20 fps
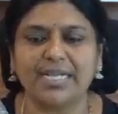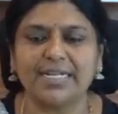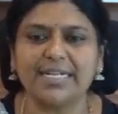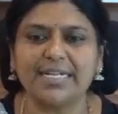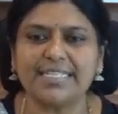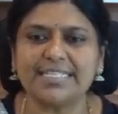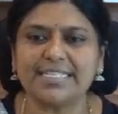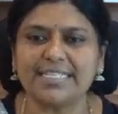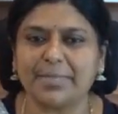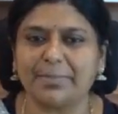
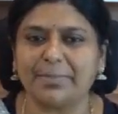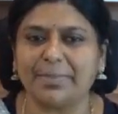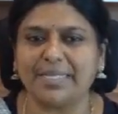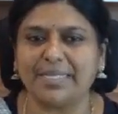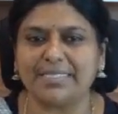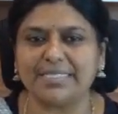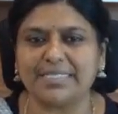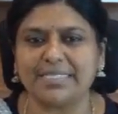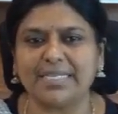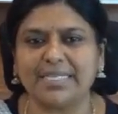
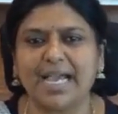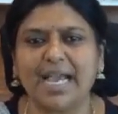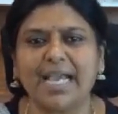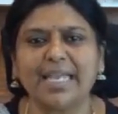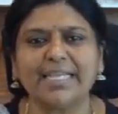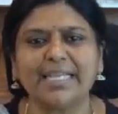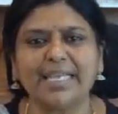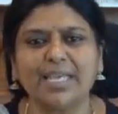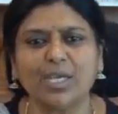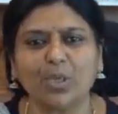disability,
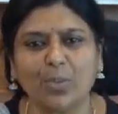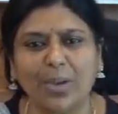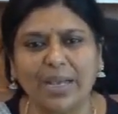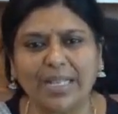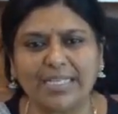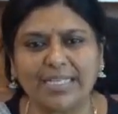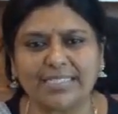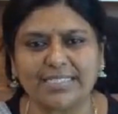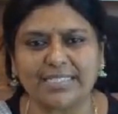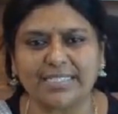and
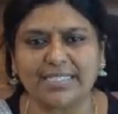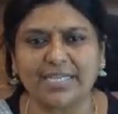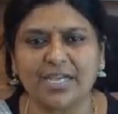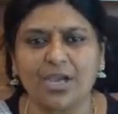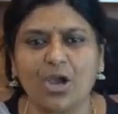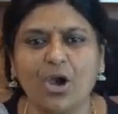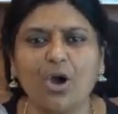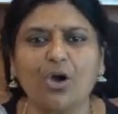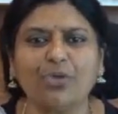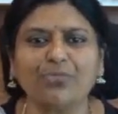equality
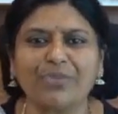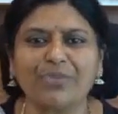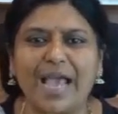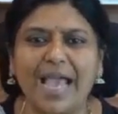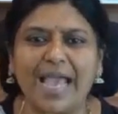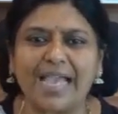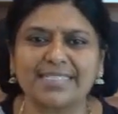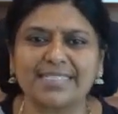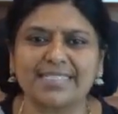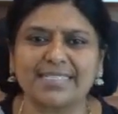of
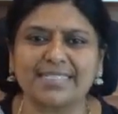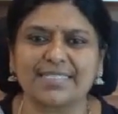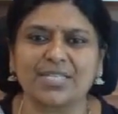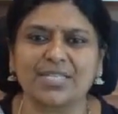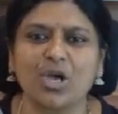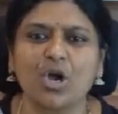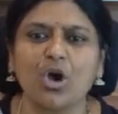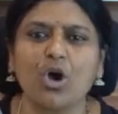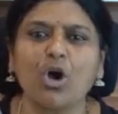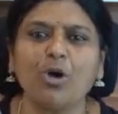access,
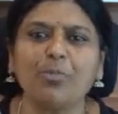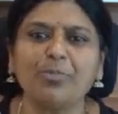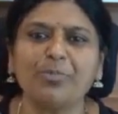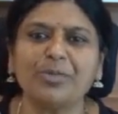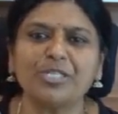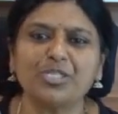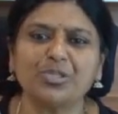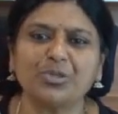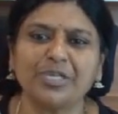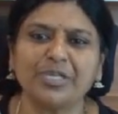
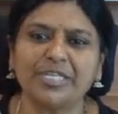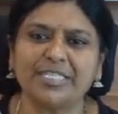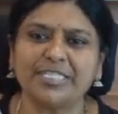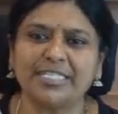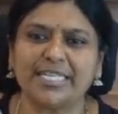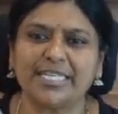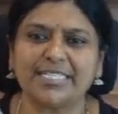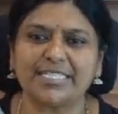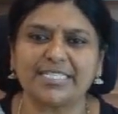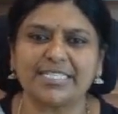
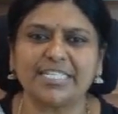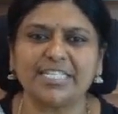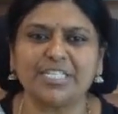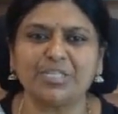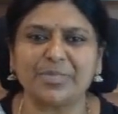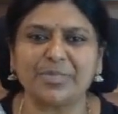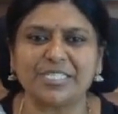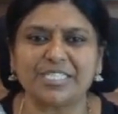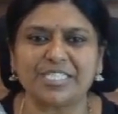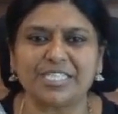opportunity, and
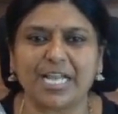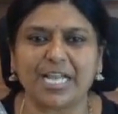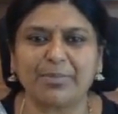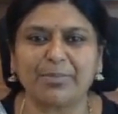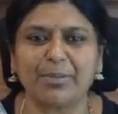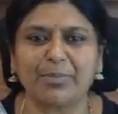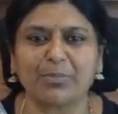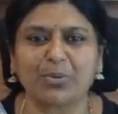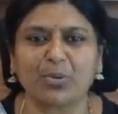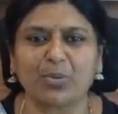treatment shall
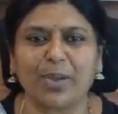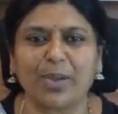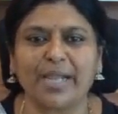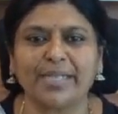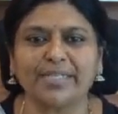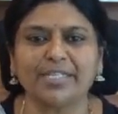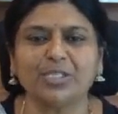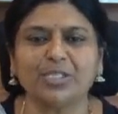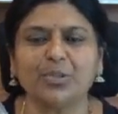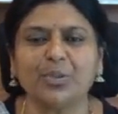be
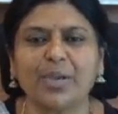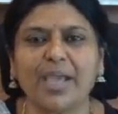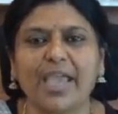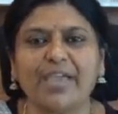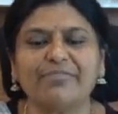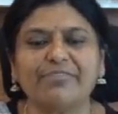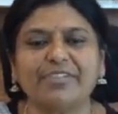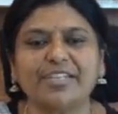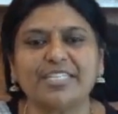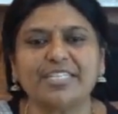provided to
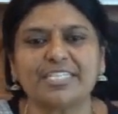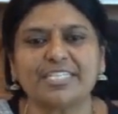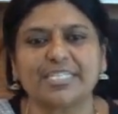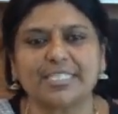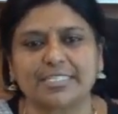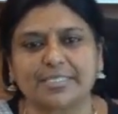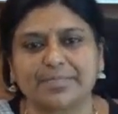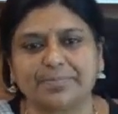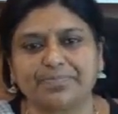every child.